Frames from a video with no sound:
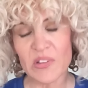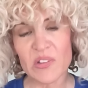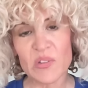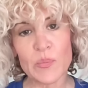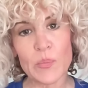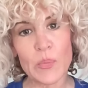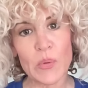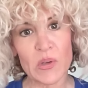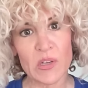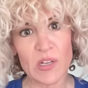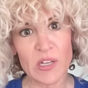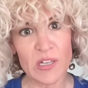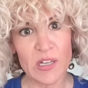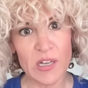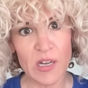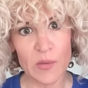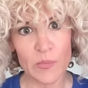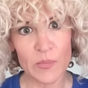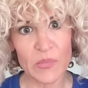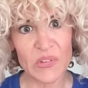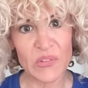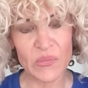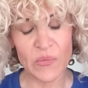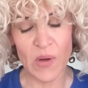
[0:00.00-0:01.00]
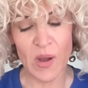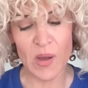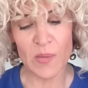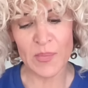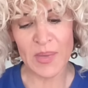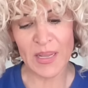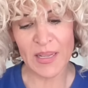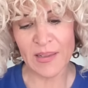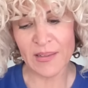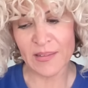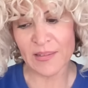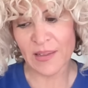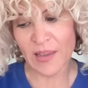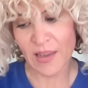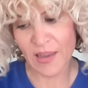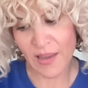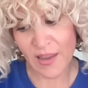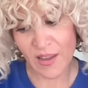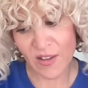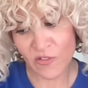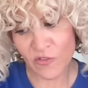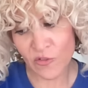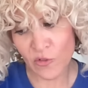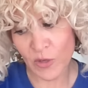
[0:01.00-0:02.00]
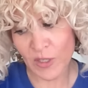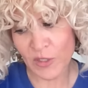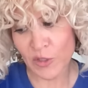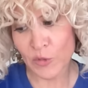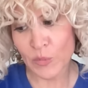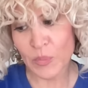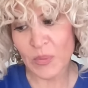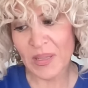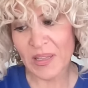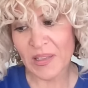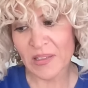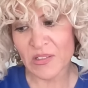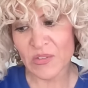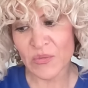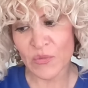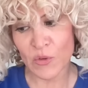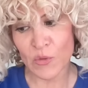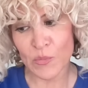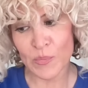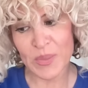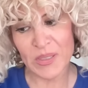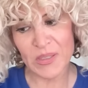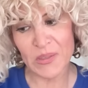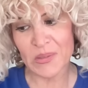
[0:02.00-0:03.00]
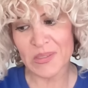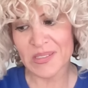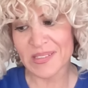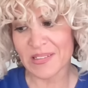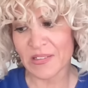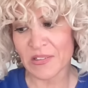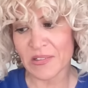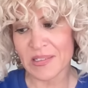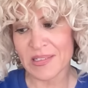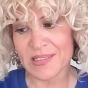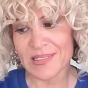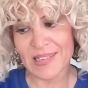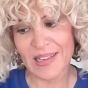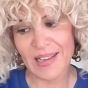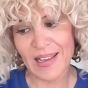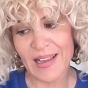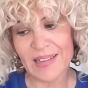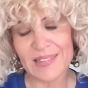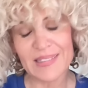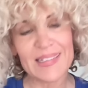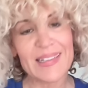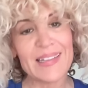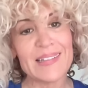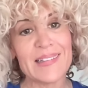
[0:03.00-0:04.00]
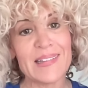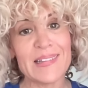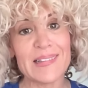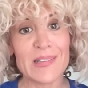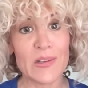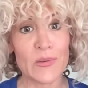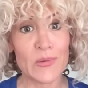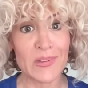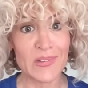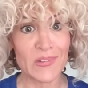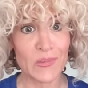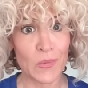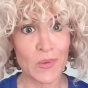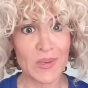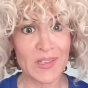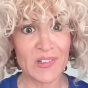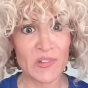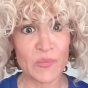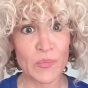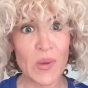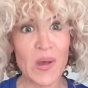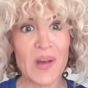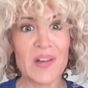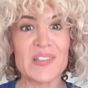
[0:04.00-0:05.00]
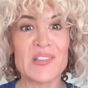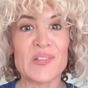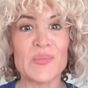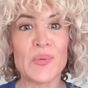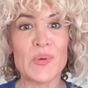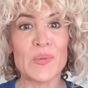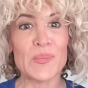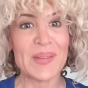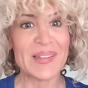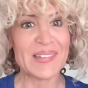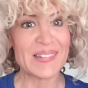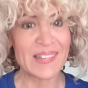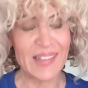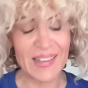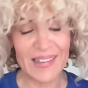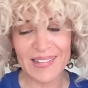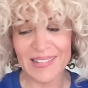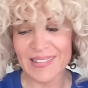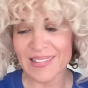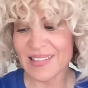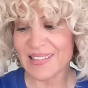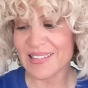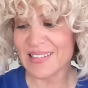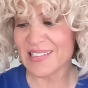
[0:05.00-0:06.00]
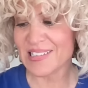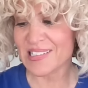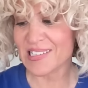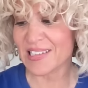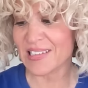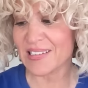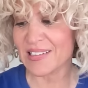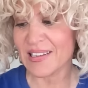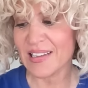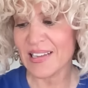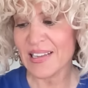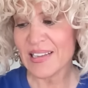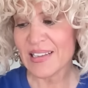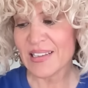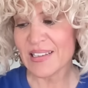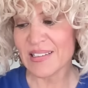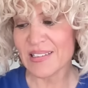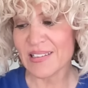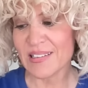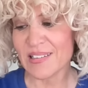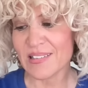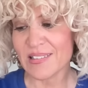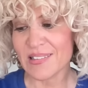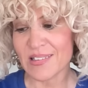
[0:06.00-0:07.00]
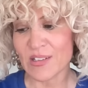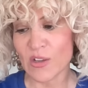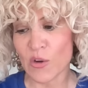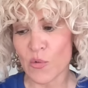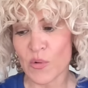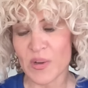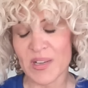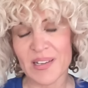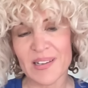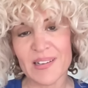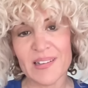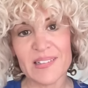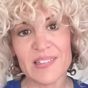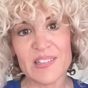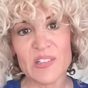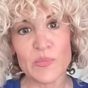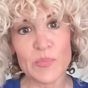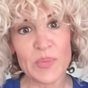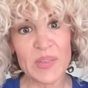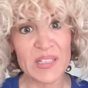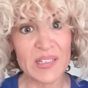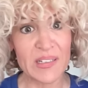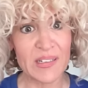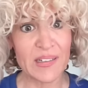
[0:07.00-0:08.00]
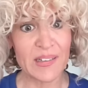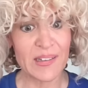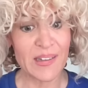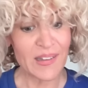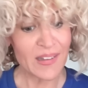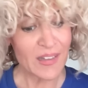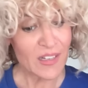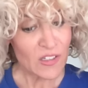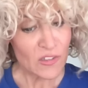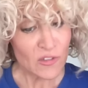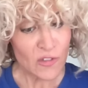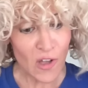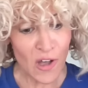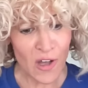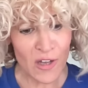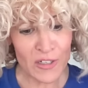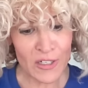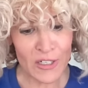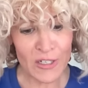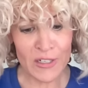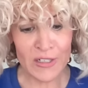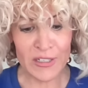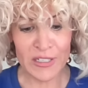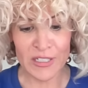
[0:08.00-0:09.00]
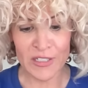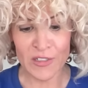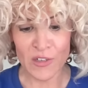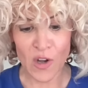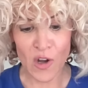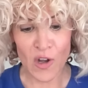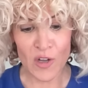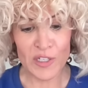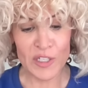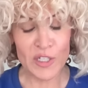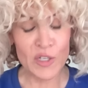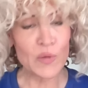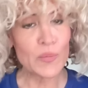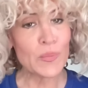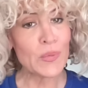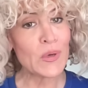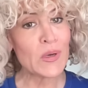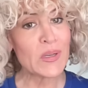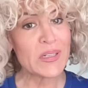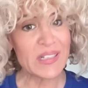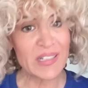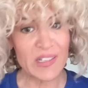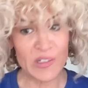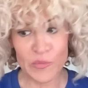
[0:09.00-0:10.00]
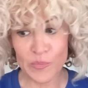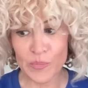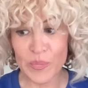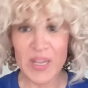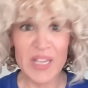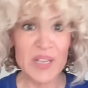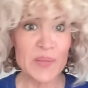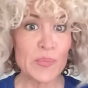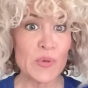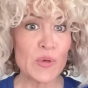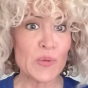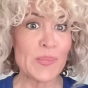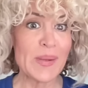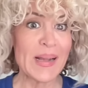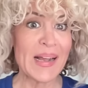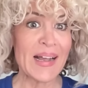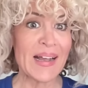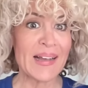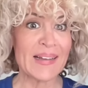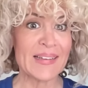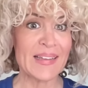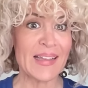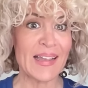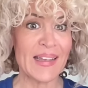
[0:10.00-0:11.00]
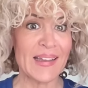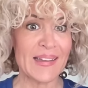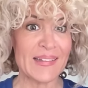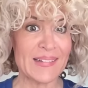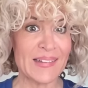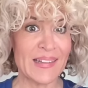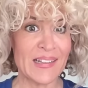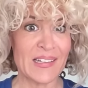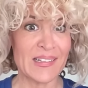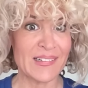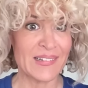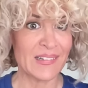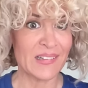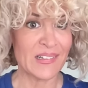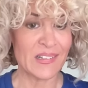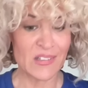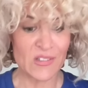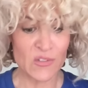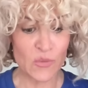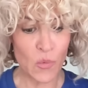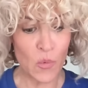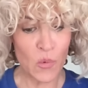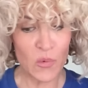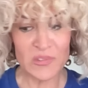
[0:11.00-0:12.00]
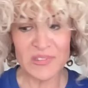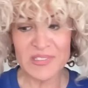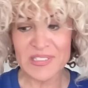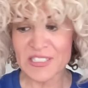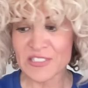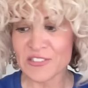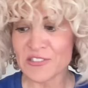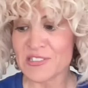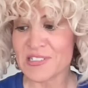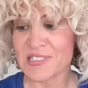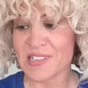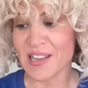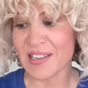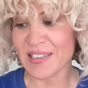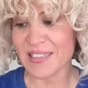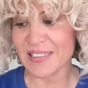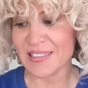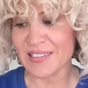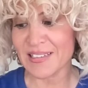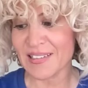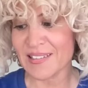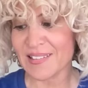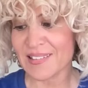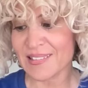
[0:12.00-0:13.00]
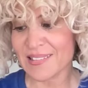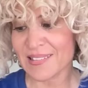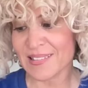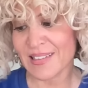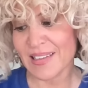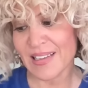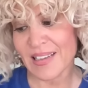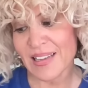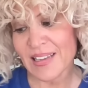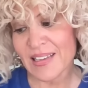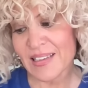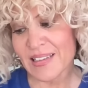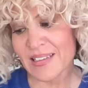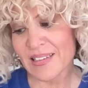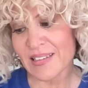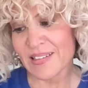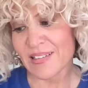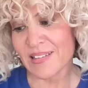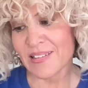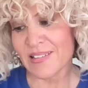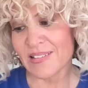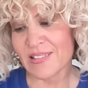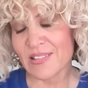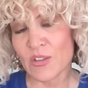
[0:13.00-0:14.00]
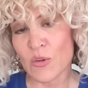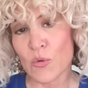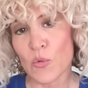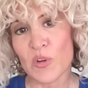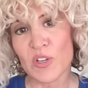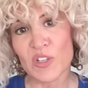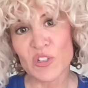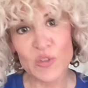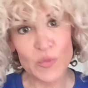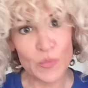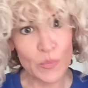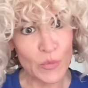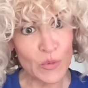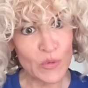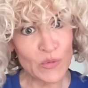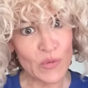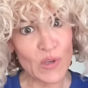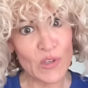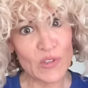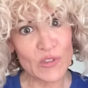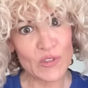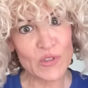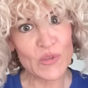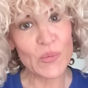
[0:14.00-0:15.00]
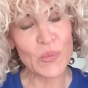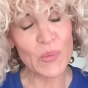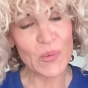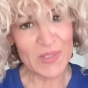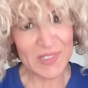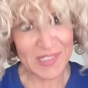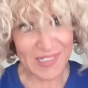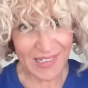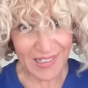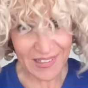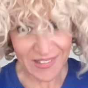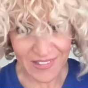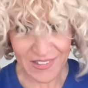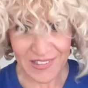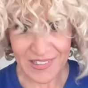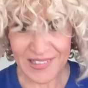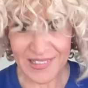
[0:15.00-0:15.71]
this book comes from. And I have greater plans for a bigger series. I had to get this out as quick as possible. My second edition is going to be longer in audiobook, in paperback, and then this whole Dear Zionist is going to move on towards other